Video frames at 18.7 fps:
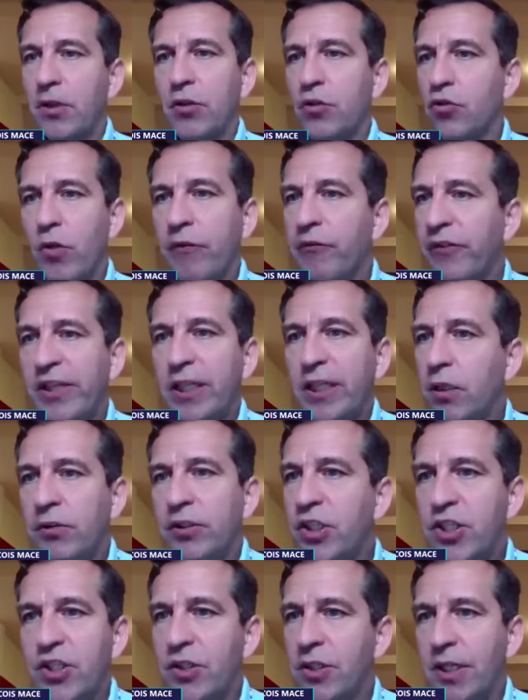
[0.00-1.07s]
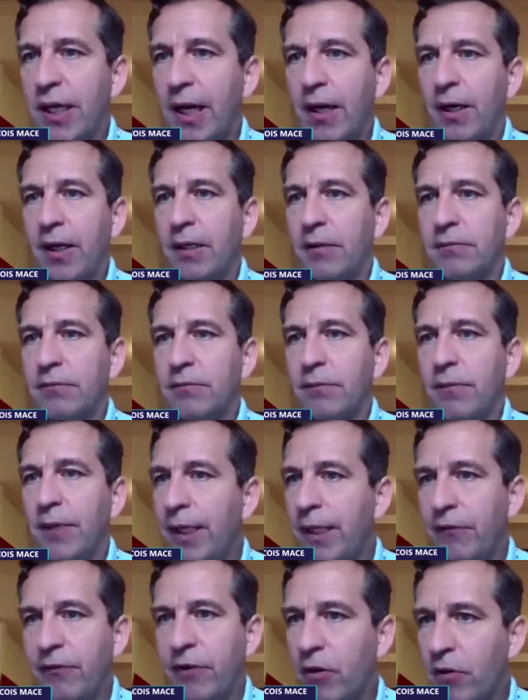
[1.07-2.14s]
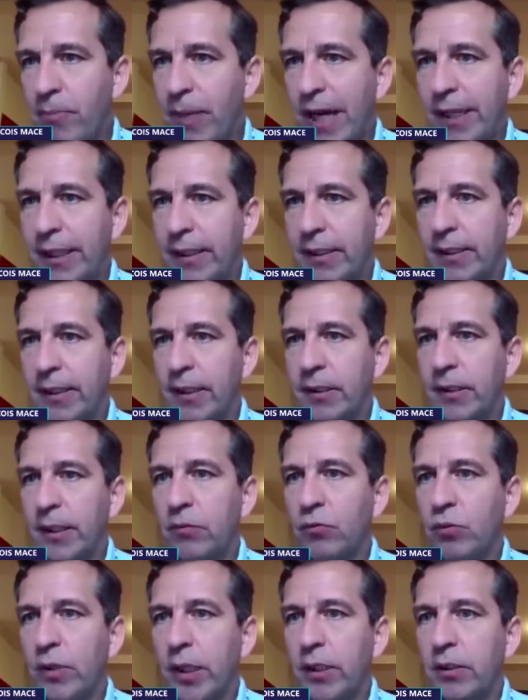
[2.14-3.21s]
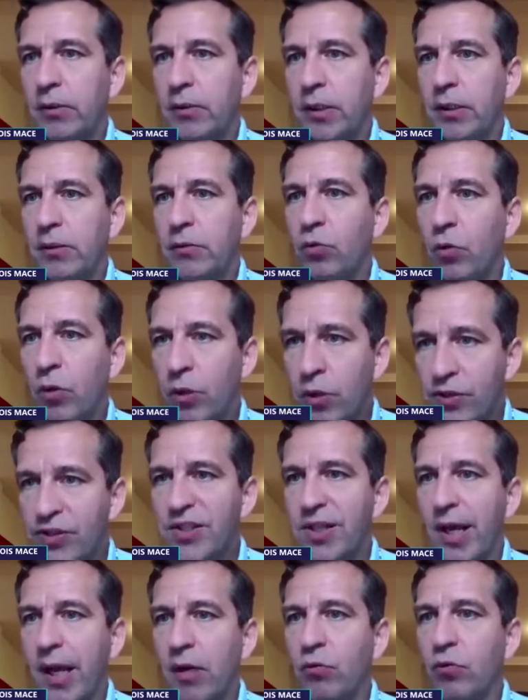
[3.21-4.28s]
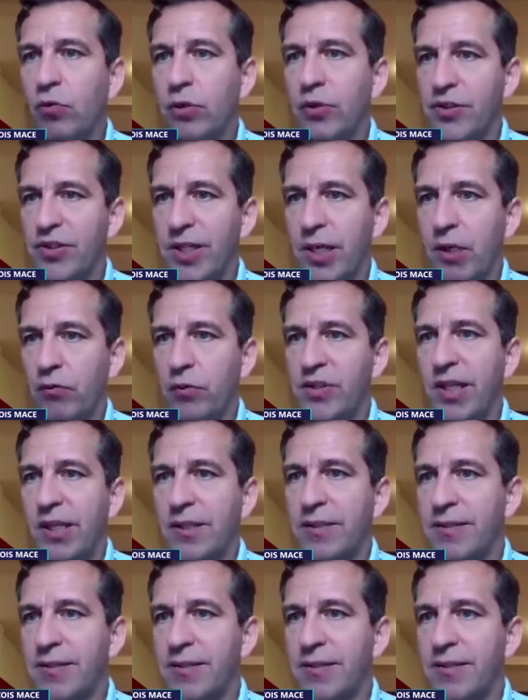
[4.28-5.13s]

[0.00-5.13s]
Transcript: the traffic conditions are really very bad and, and, and, and worse and worse, I would say.